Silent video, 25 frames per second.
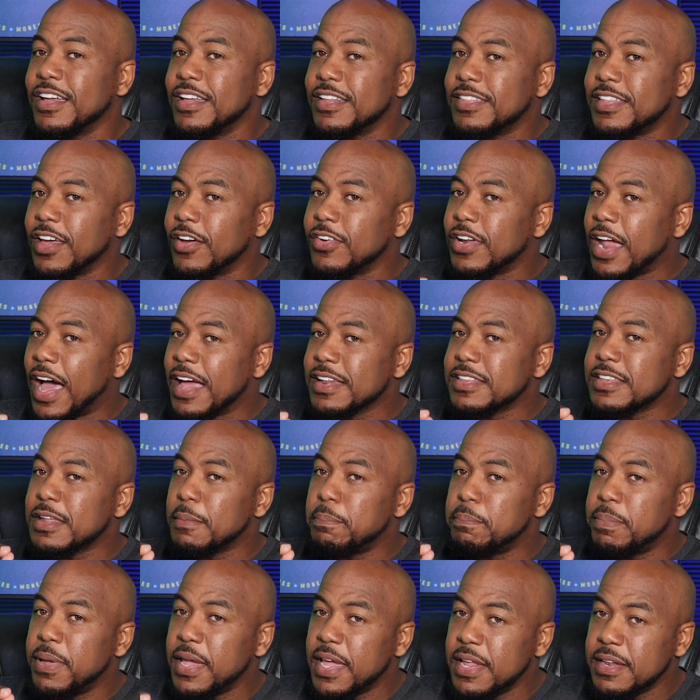they're not
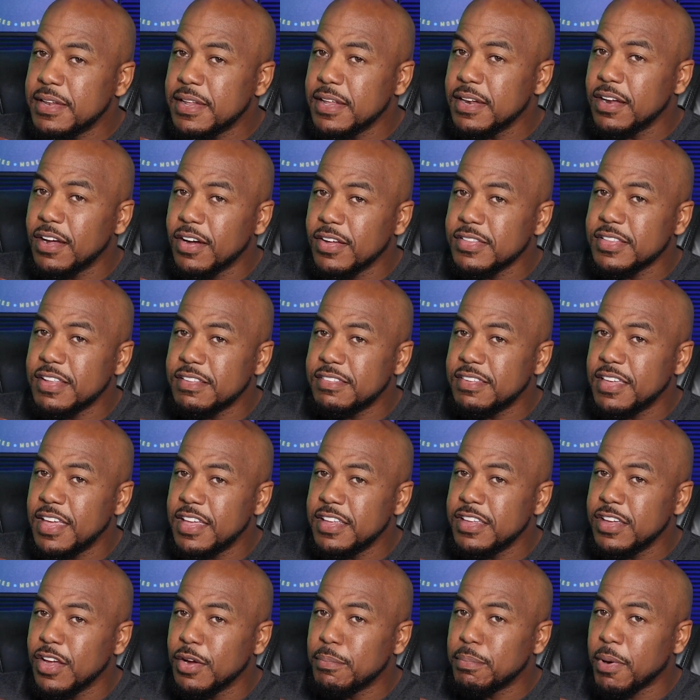dependent on the
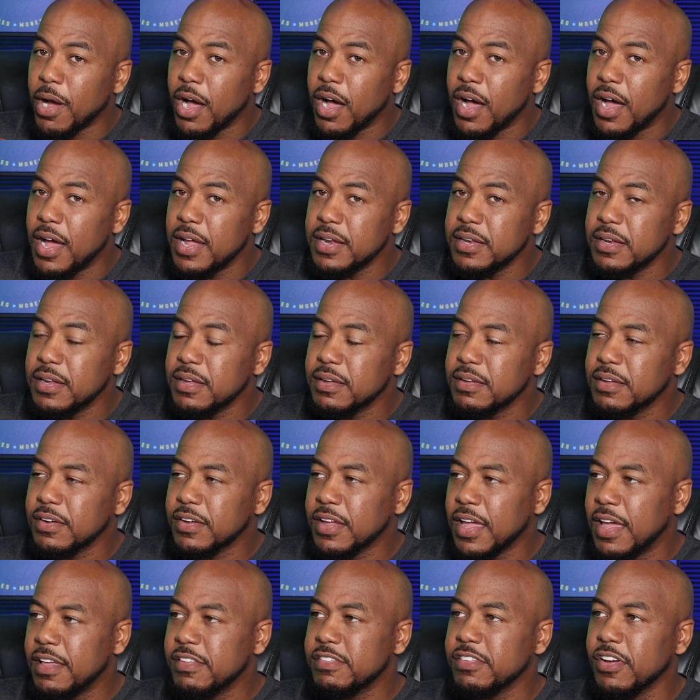10-year bond.
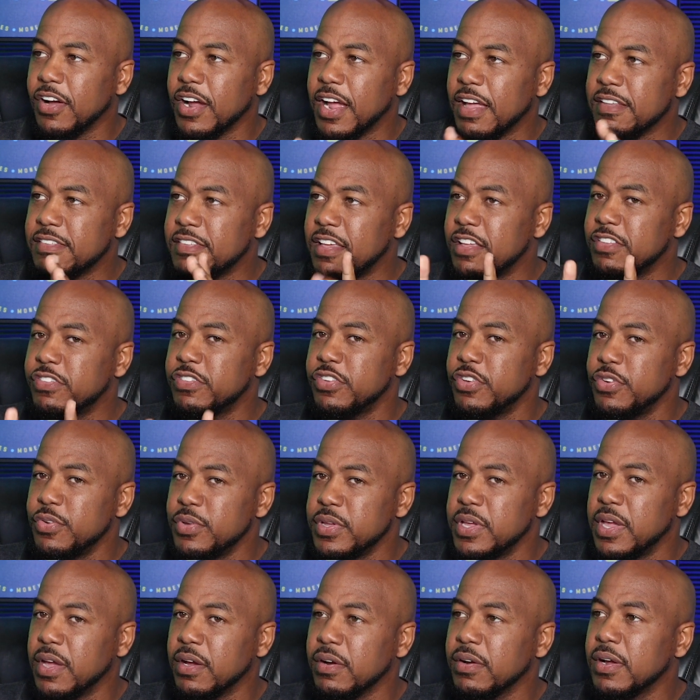Okay, sorry, I said
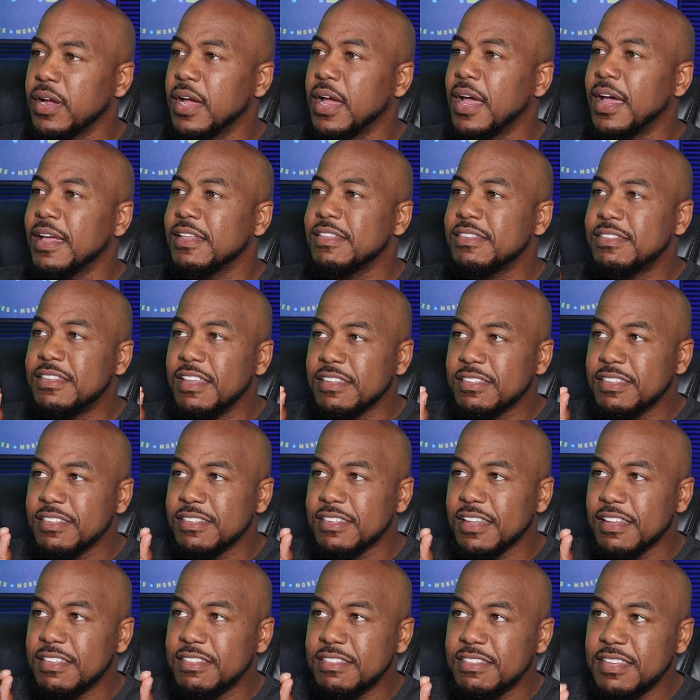2-year. This
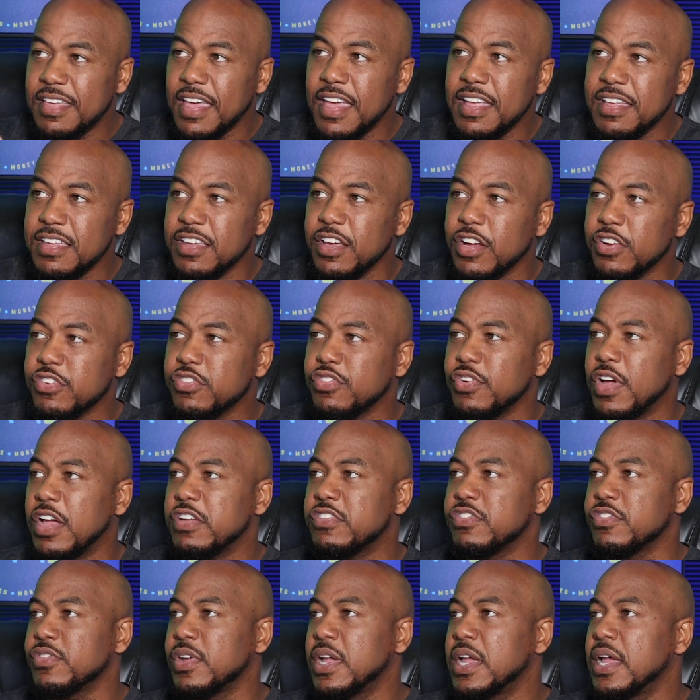is a 10-year
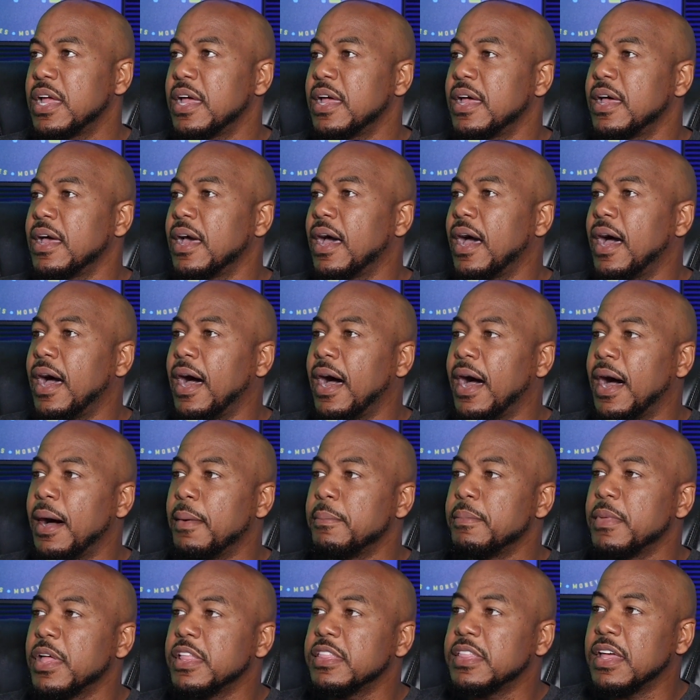treasury.
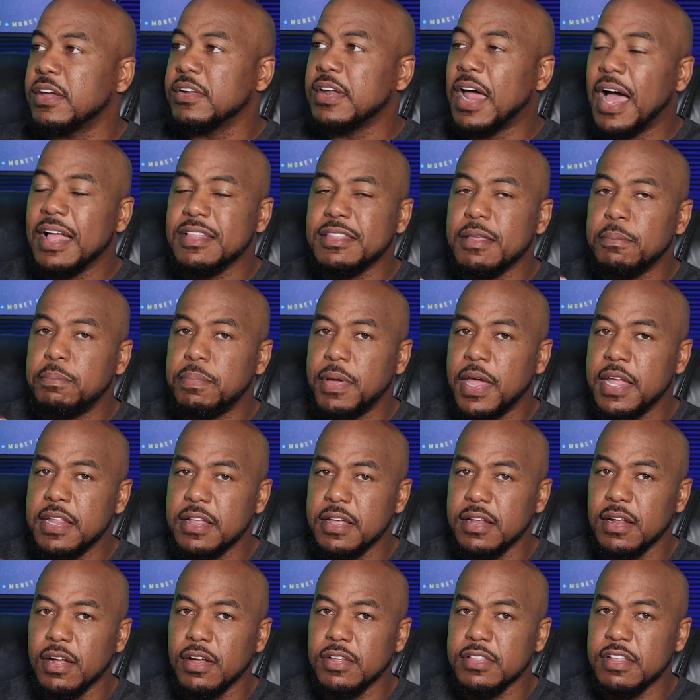They're not
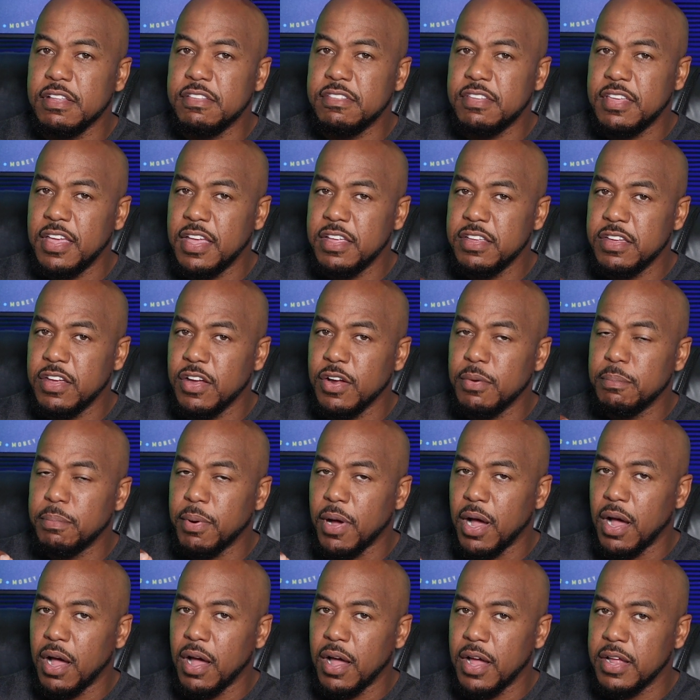dependent on the 10-year
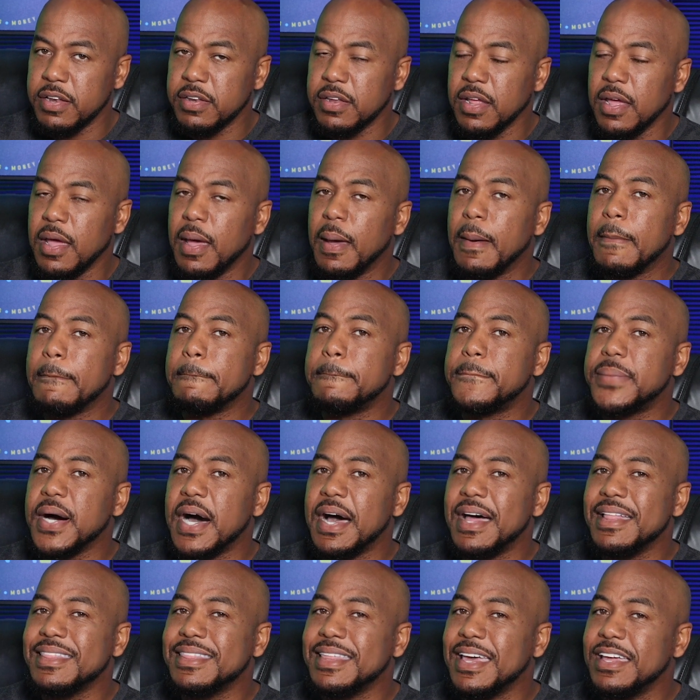bond,
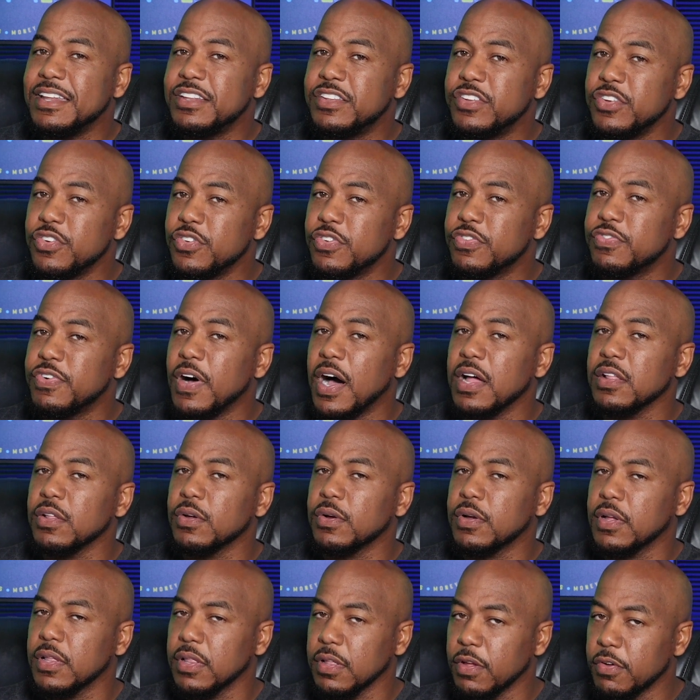but they do
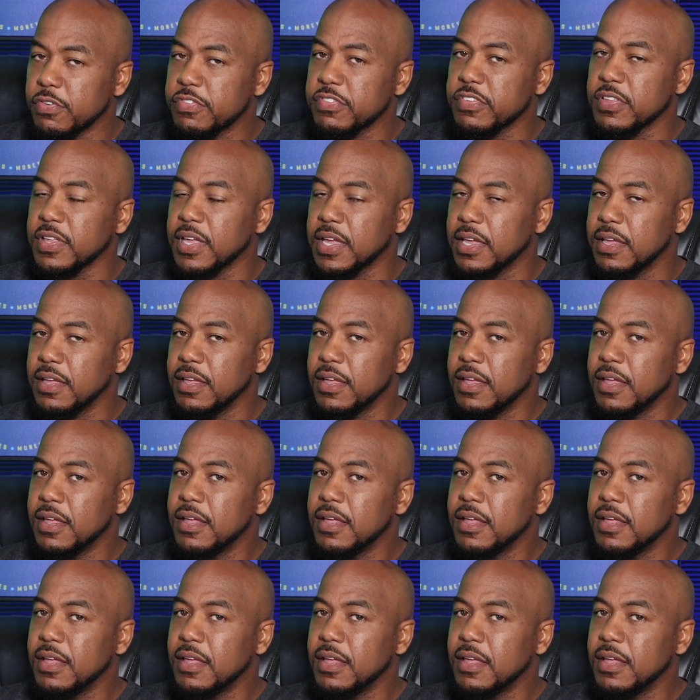follow closely